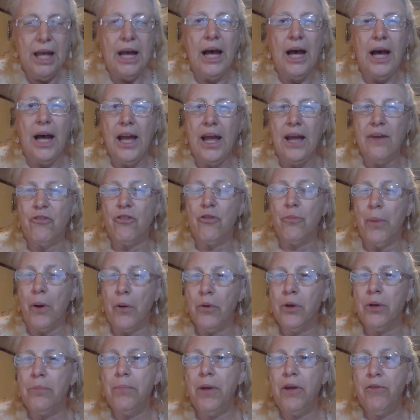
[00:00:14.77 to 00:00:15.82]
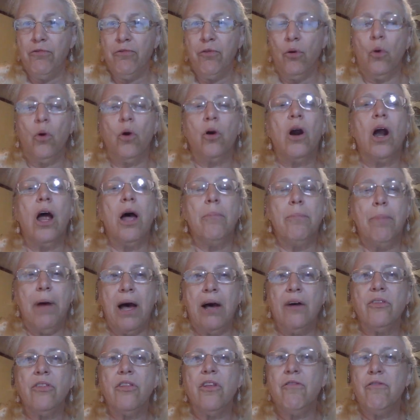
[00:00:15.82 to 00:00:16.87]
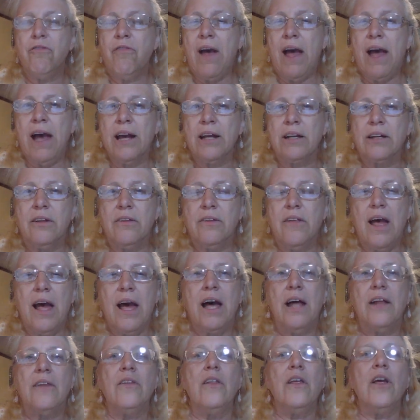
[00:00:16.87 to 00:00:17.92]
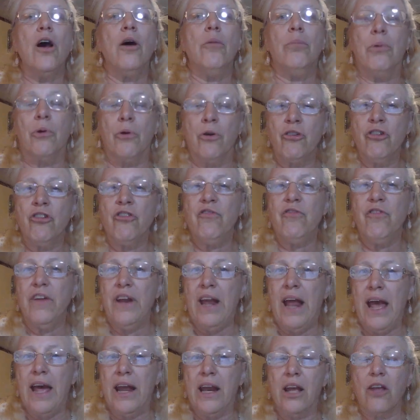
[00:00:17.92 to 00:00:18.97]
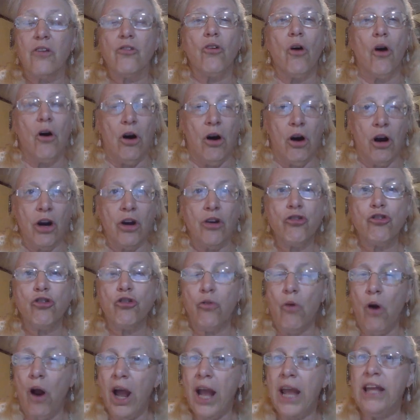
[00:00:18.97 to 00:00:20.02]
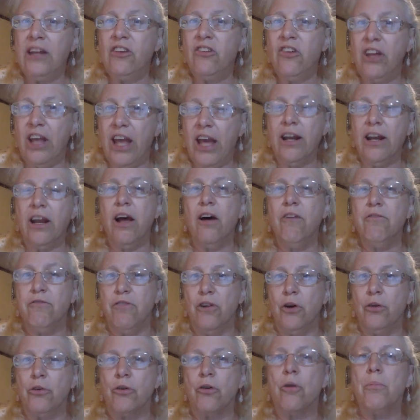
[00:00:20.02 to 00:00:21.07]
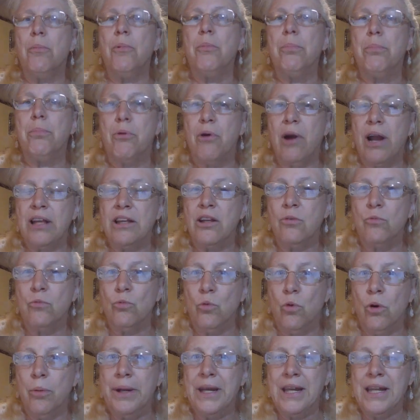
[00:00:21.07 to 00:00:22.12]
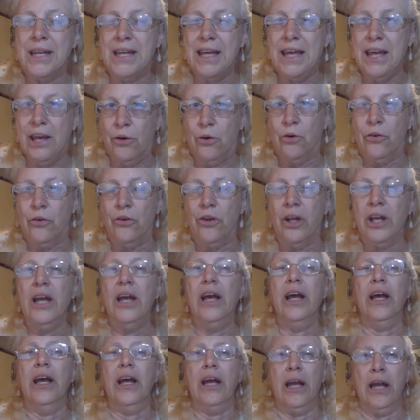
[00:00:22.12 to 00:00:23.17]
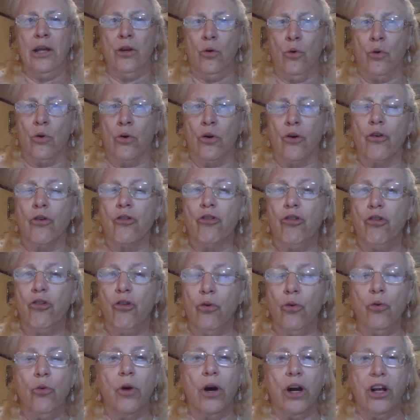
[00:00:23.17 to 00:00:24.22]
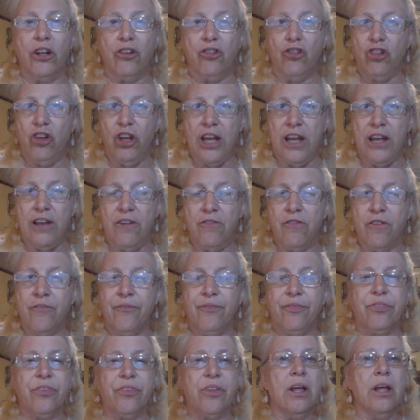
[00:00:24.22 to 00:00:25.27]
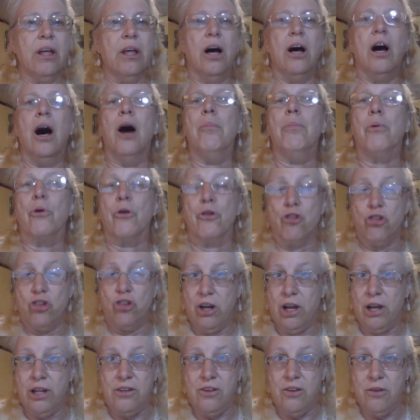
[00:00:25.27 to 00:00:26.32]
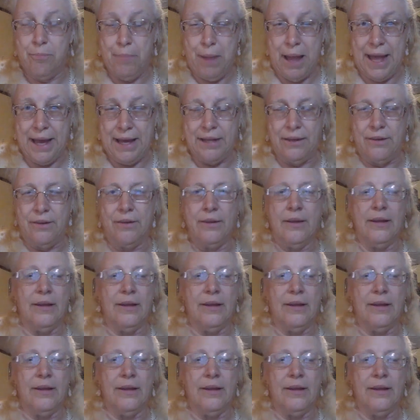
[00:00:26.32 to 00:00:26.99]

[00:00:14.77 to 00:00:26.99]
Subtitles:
I have spoken before about the fact that the abortion fanatics are trying to get a vulnerable pregnant woman killed in order to achieve abortion on demand.